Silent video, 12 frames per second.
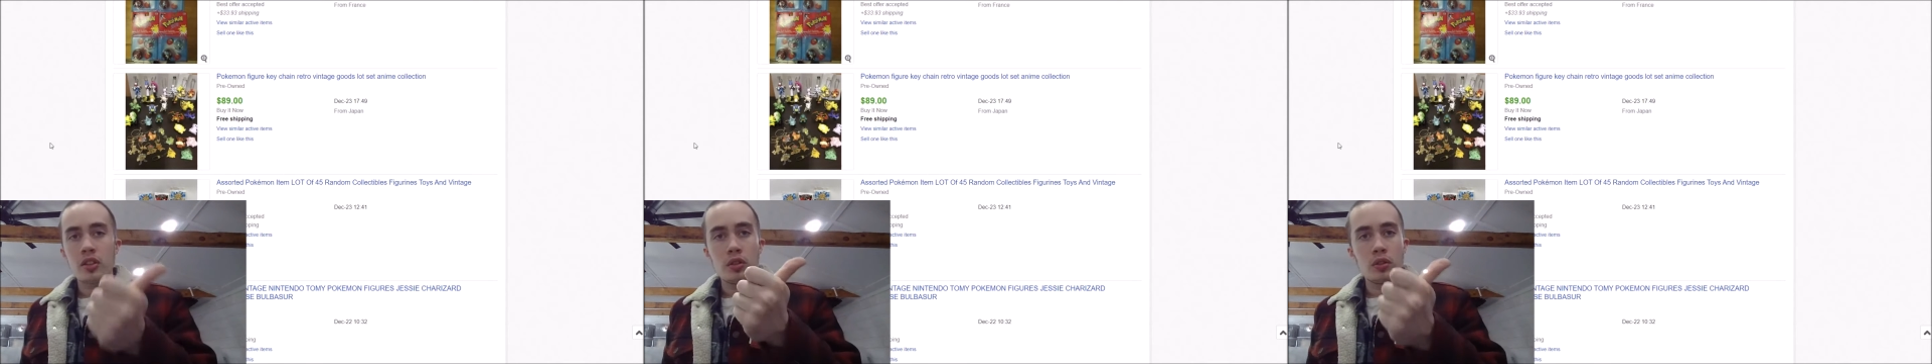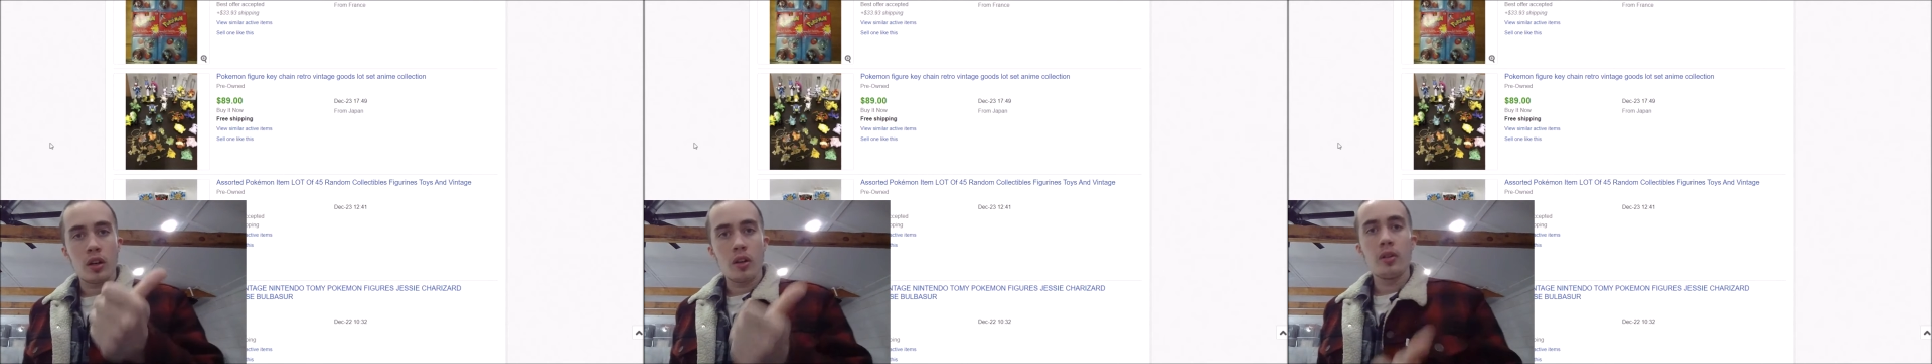
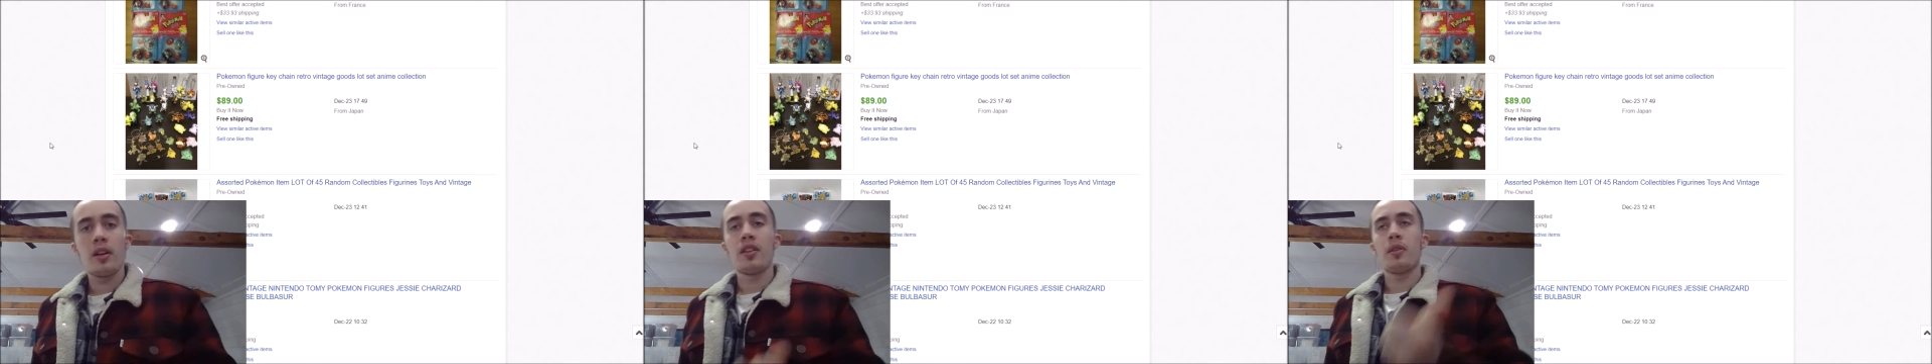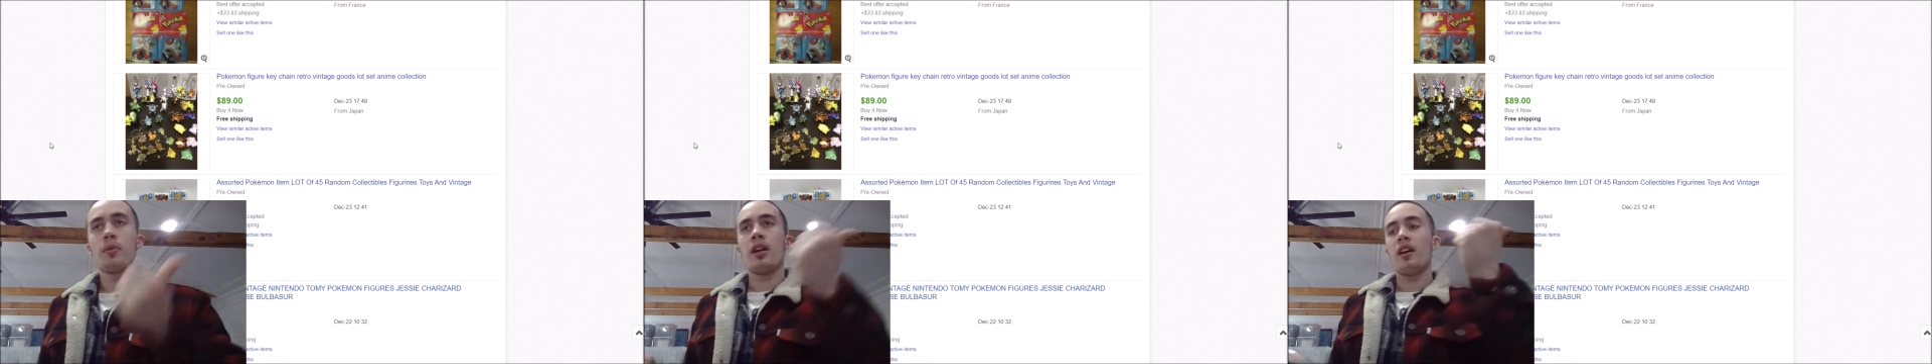Uno. And then
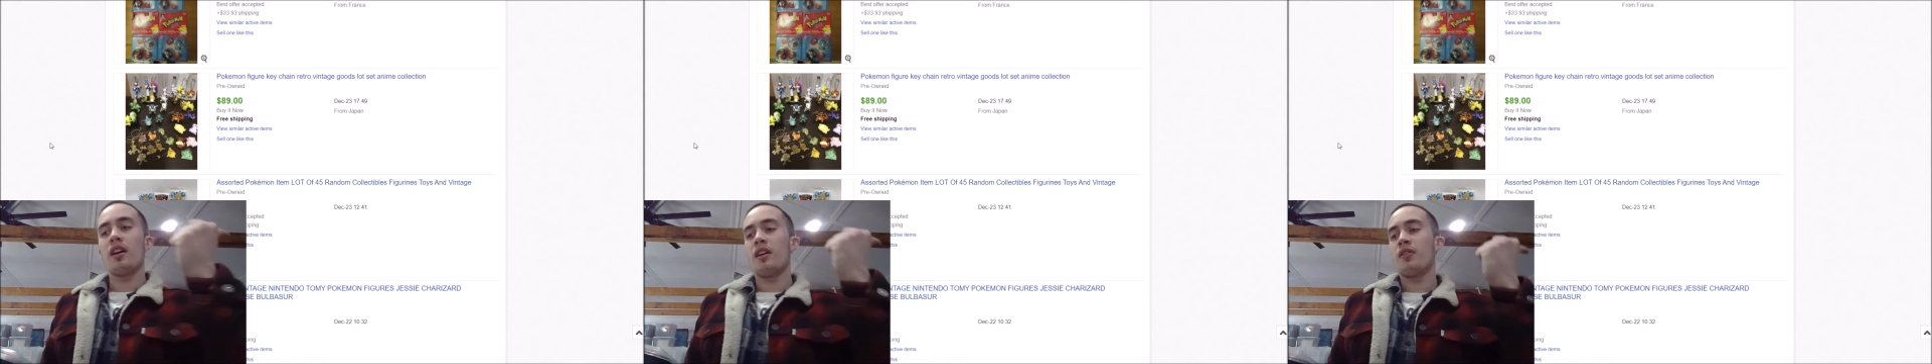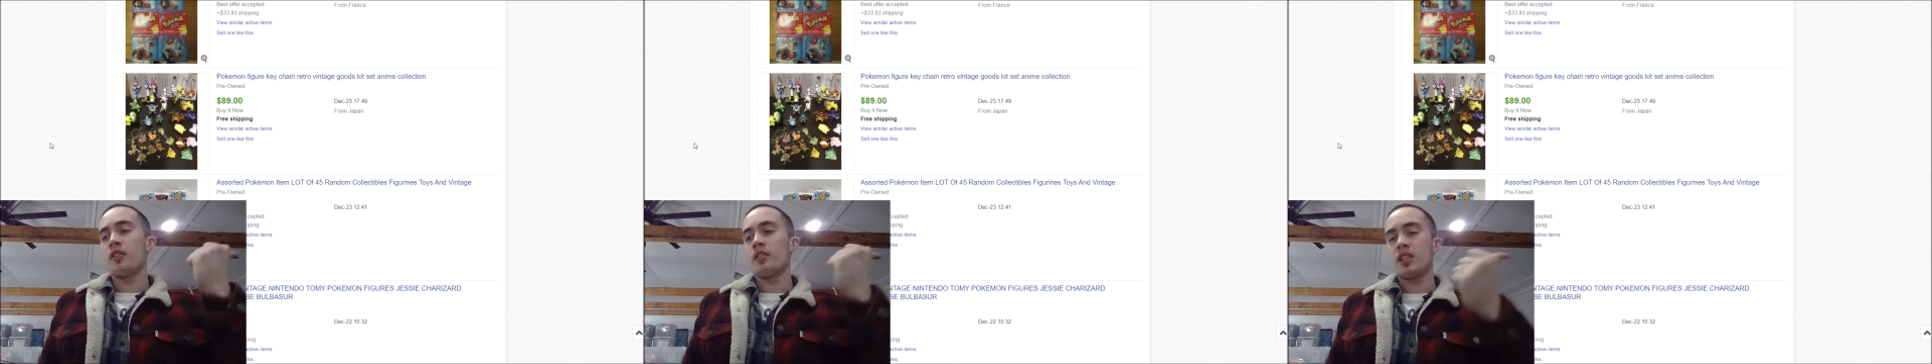we have
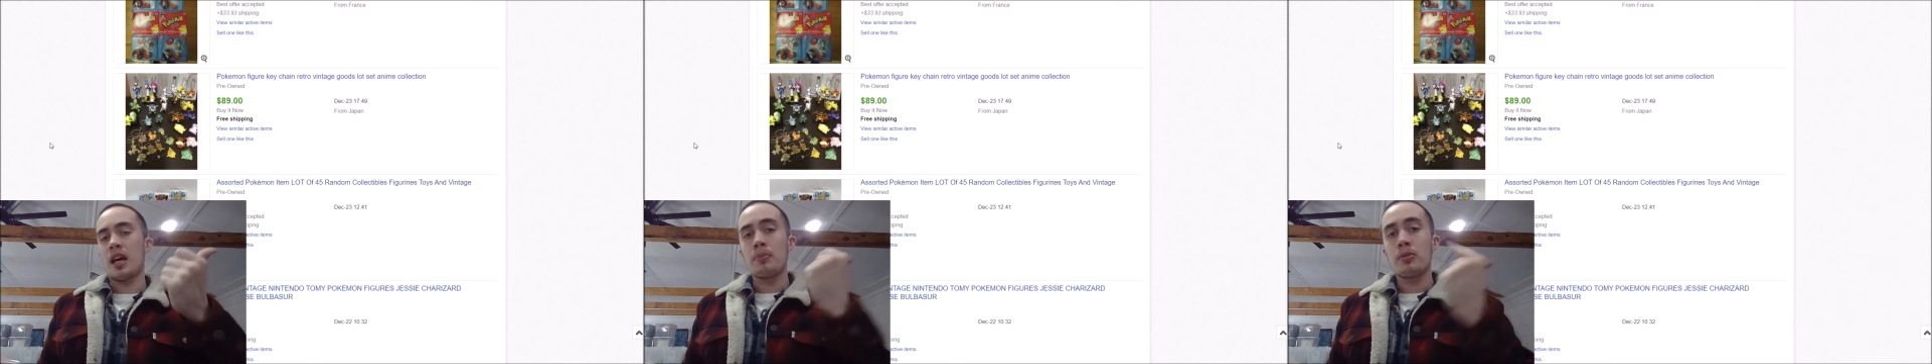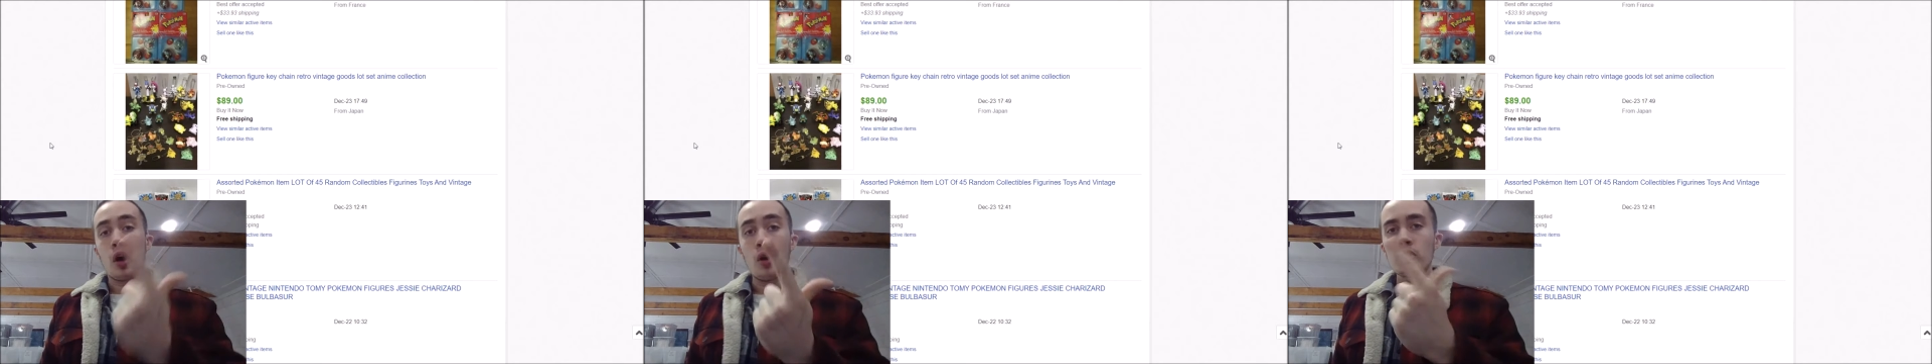
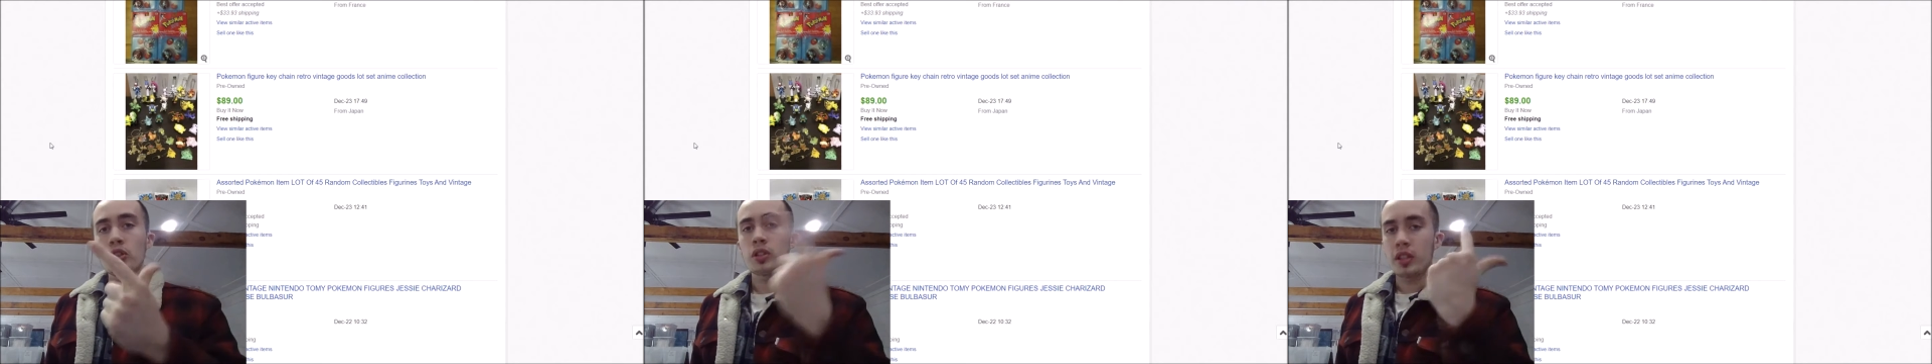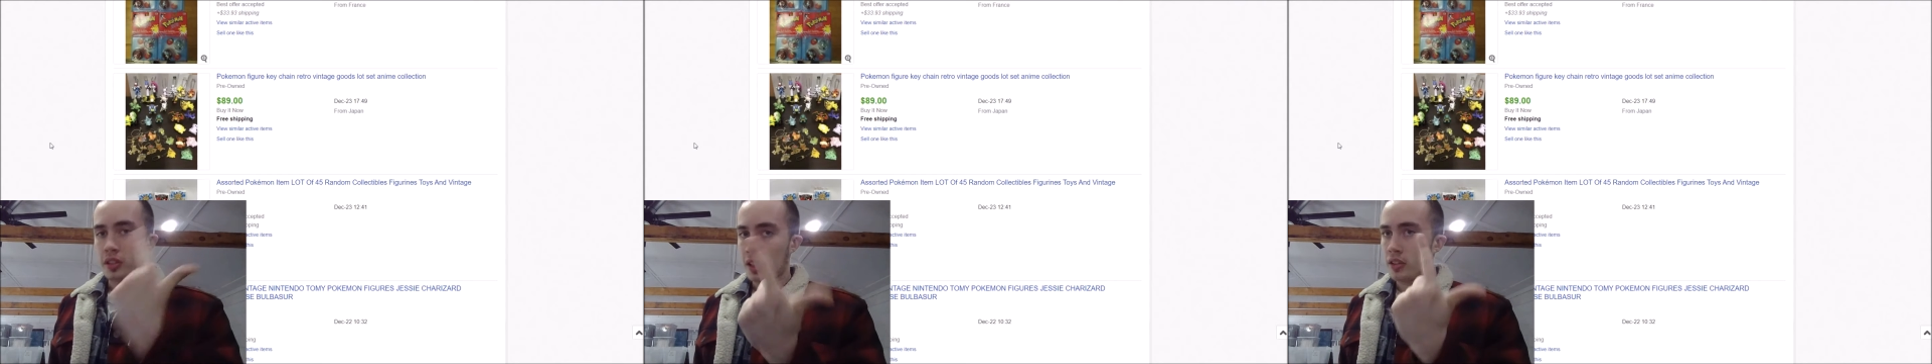Zapdos,
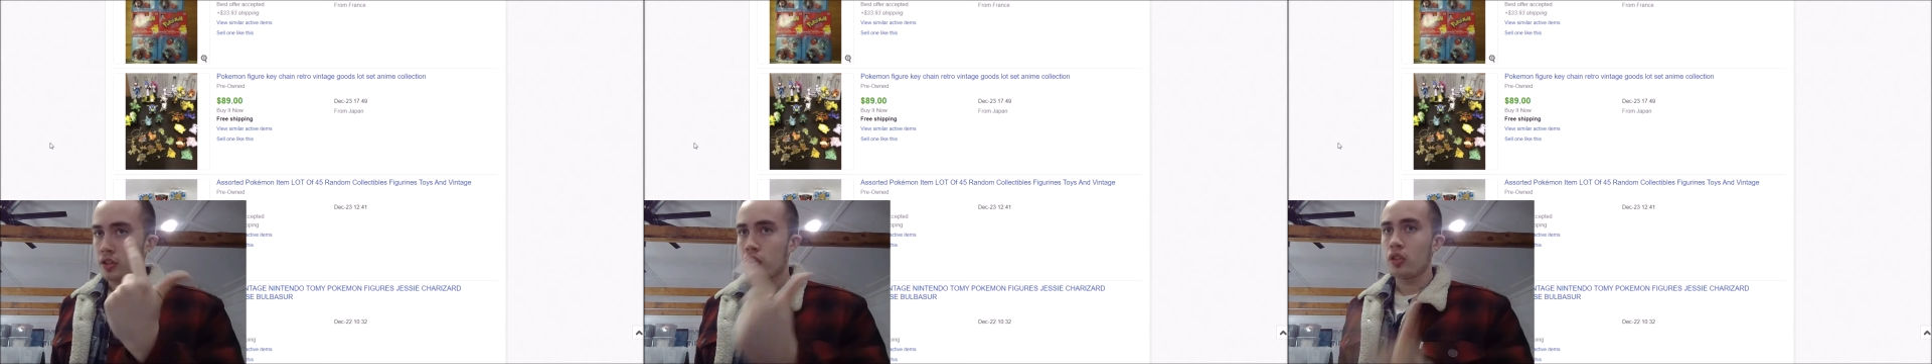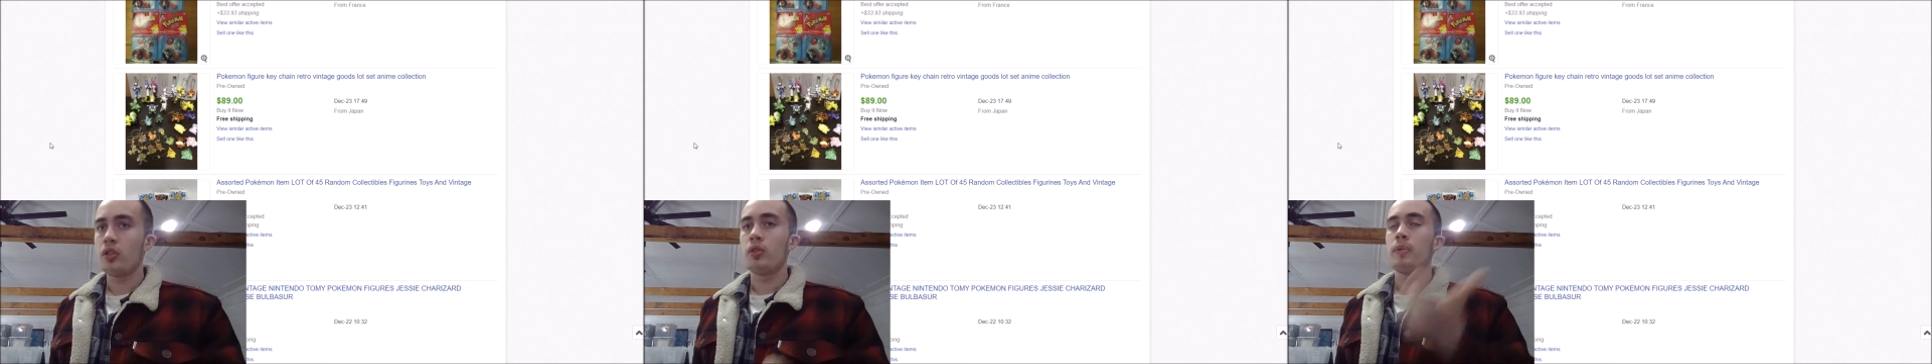because that's
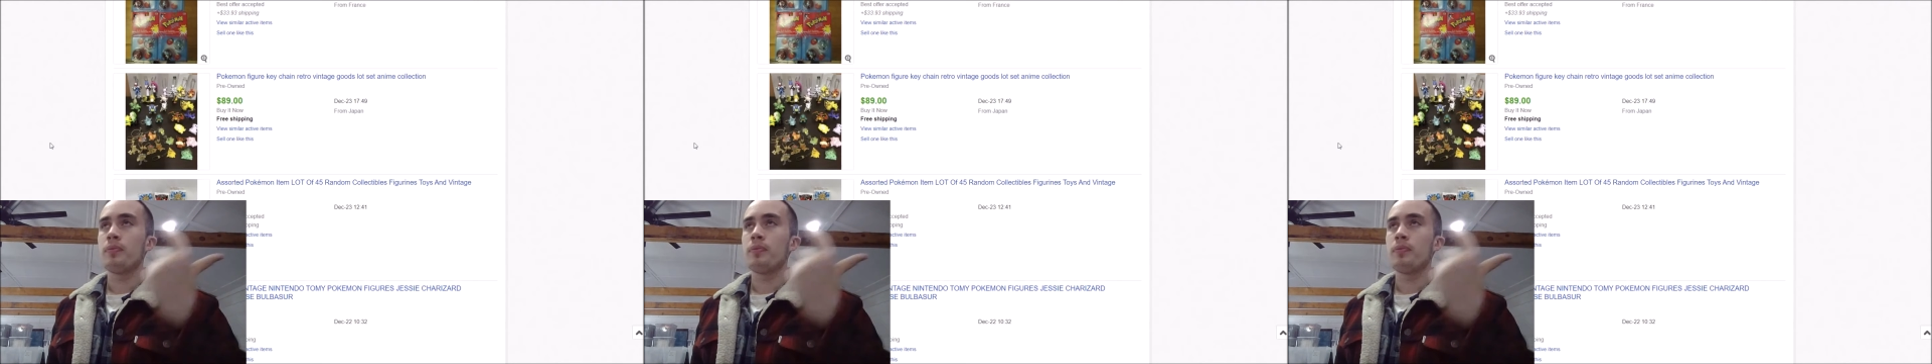2.